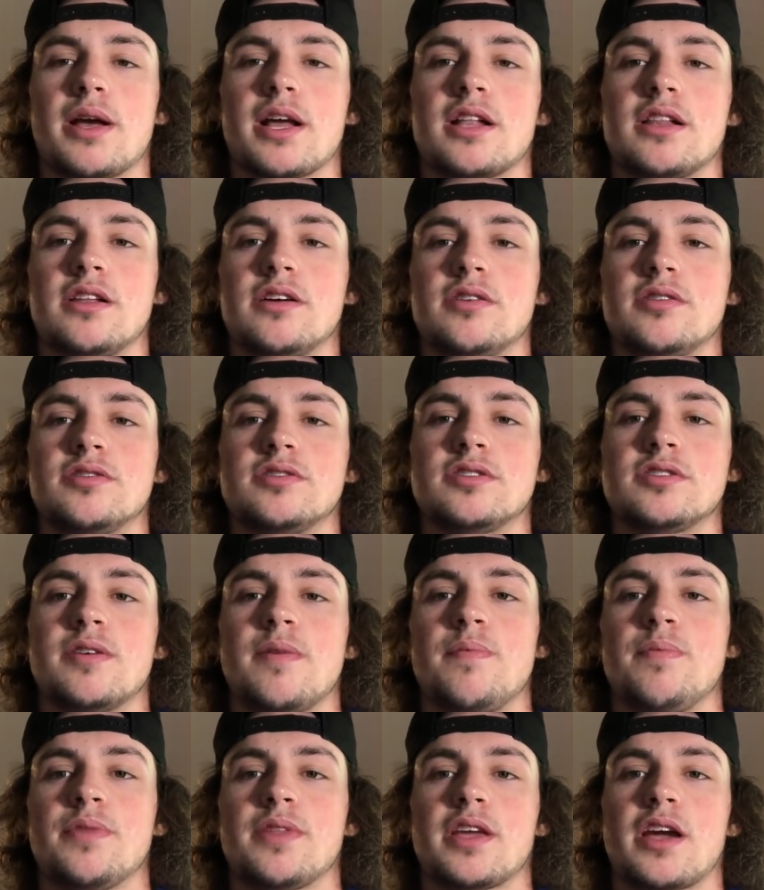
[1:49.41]
clothes
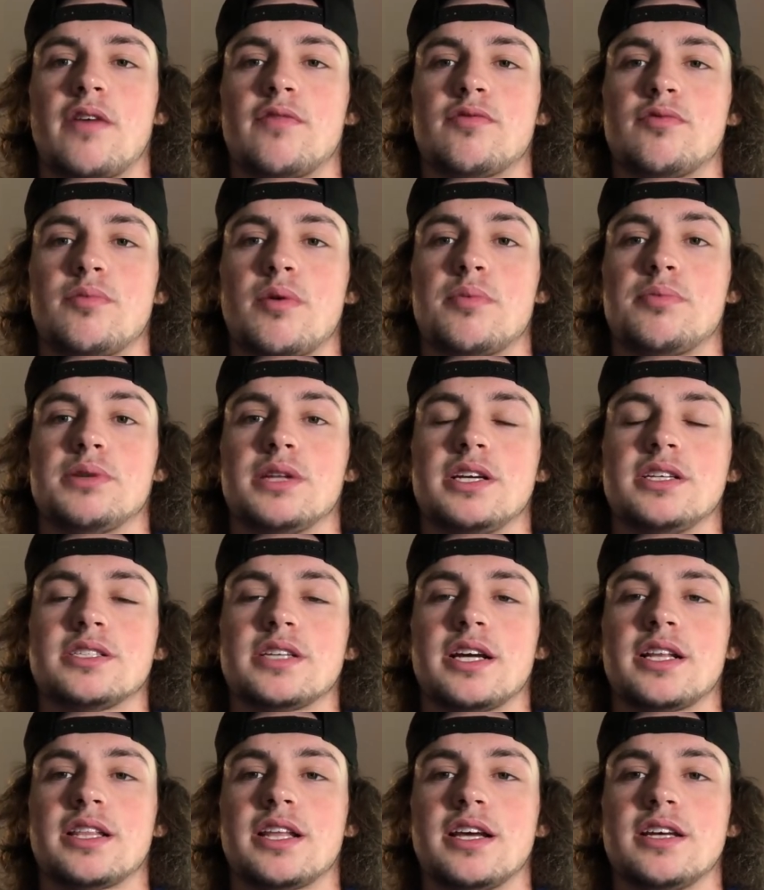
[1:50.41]
come from a place
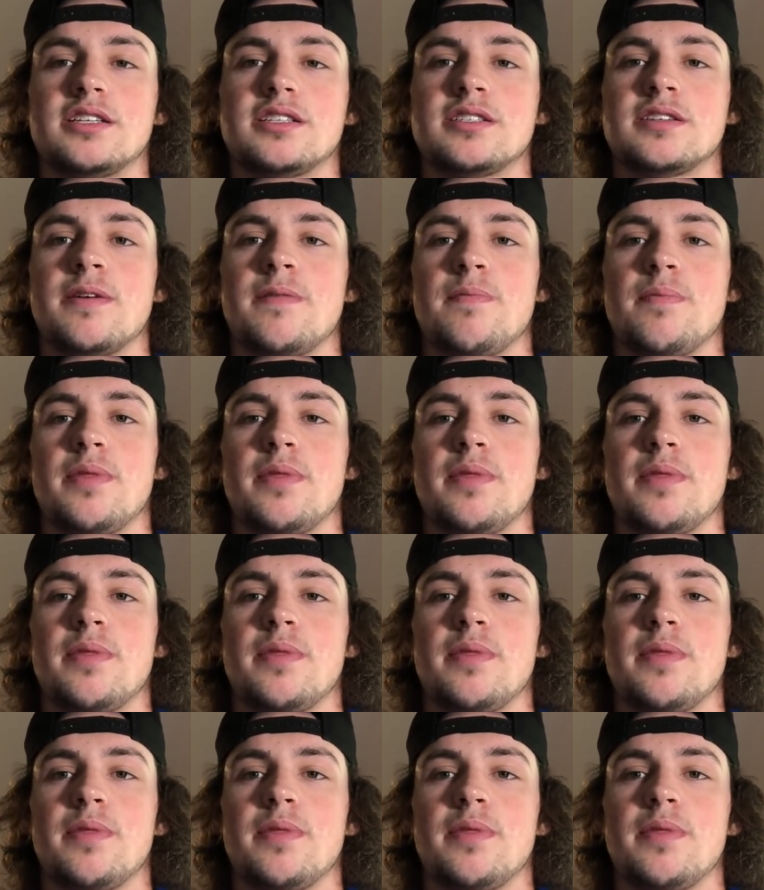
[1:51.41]
like this,